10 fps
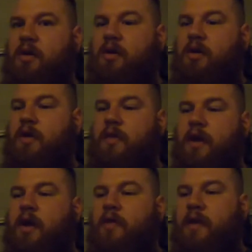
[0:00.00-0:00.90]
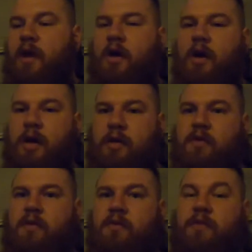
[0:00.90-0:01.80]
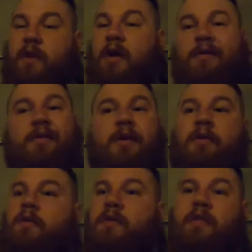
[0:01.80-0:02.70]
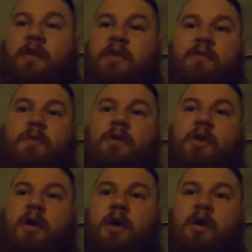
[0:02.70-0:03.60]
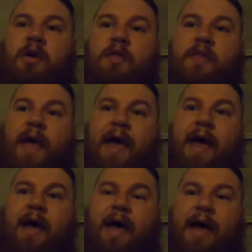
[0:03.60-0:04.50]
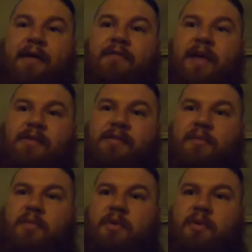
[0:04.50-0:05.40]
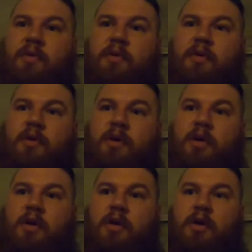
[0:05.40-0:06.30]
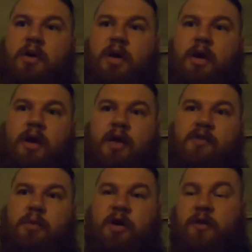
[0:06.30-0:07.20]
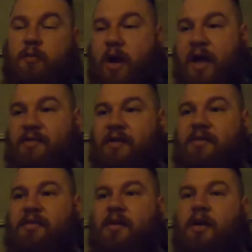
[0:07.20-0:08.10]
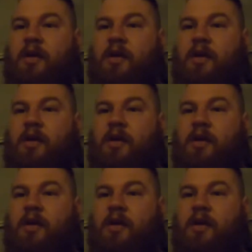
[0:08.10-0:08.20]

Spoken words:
you know, there are Hindus, there are actually Hindus in the Discord that have that symbol as part of their praxis.